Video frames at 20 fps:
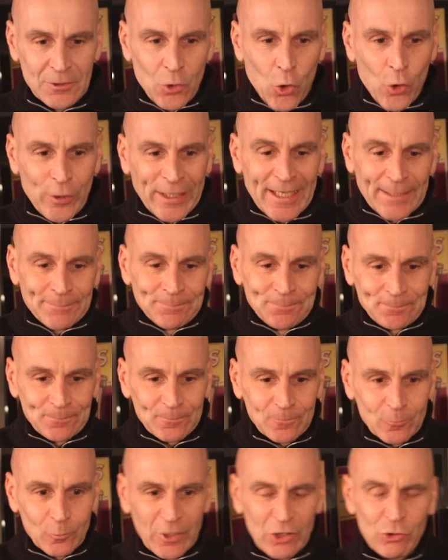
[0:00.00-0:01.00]
Okay,
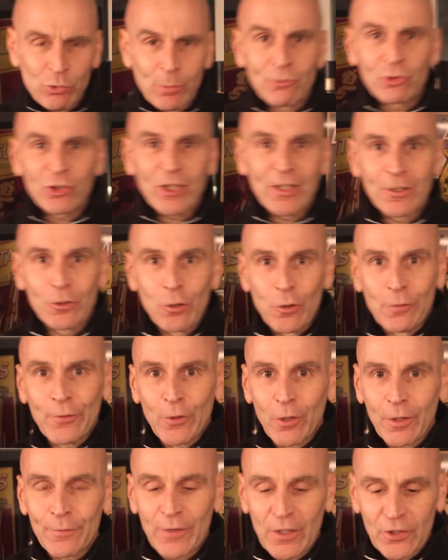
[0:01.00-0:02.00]
which one shall I go
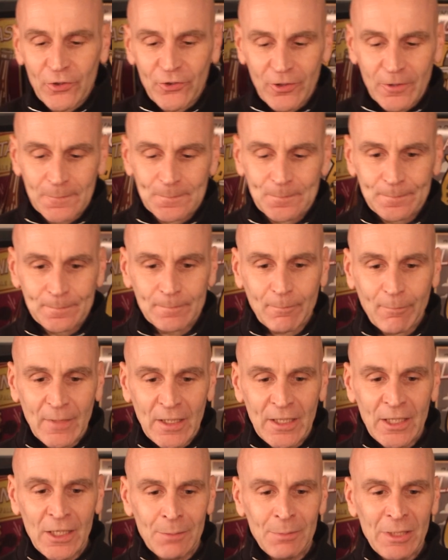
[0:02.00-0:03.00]
for first?
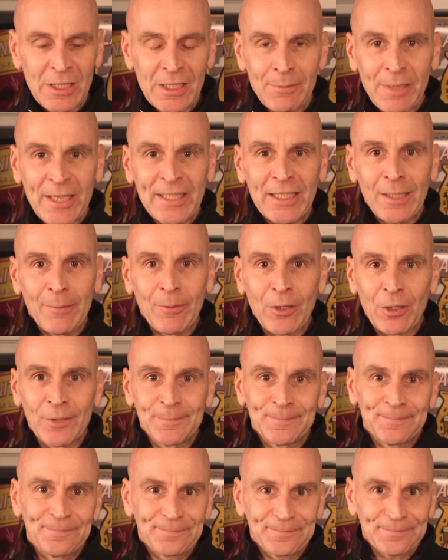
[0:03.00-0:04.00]
Eeny, meeny, miny,
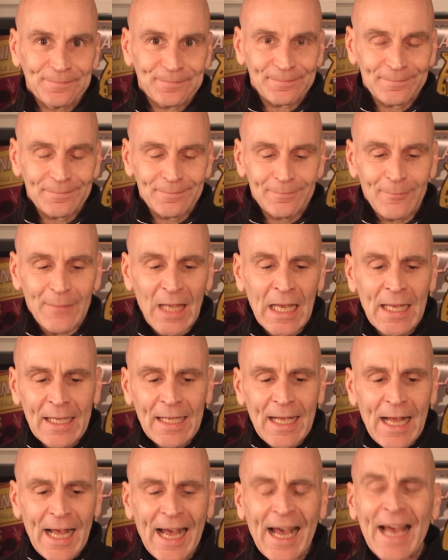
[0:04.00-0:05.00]
mo.
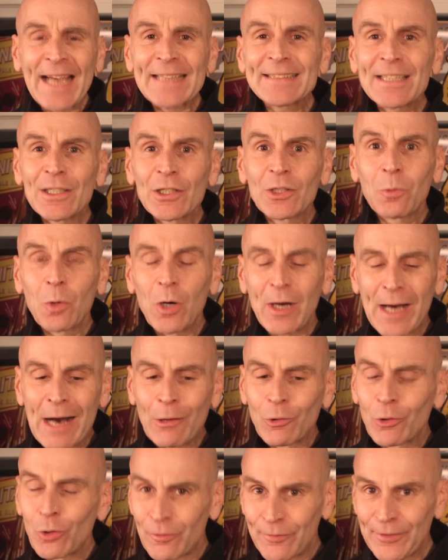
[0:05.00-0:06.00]
I tell you what,
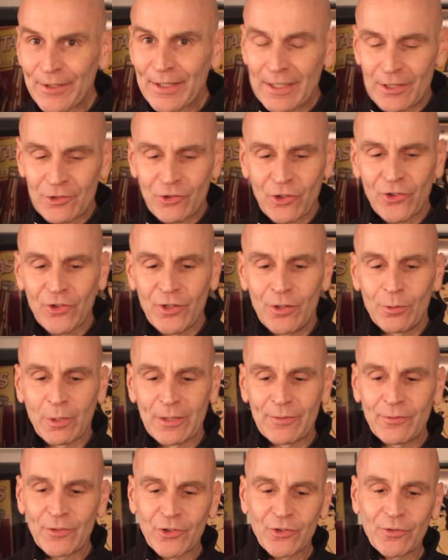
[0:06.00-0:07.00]
I'll go for the adjusted
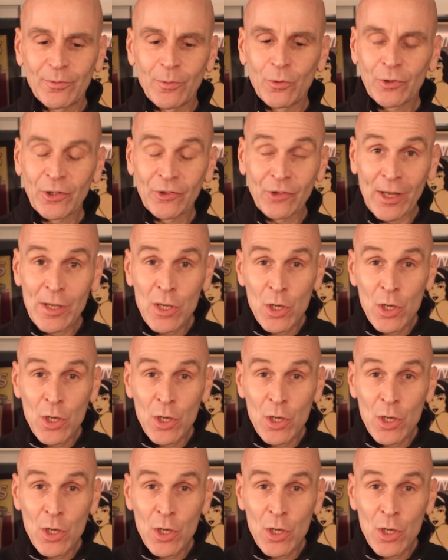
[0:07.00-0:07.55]
one first of all, because I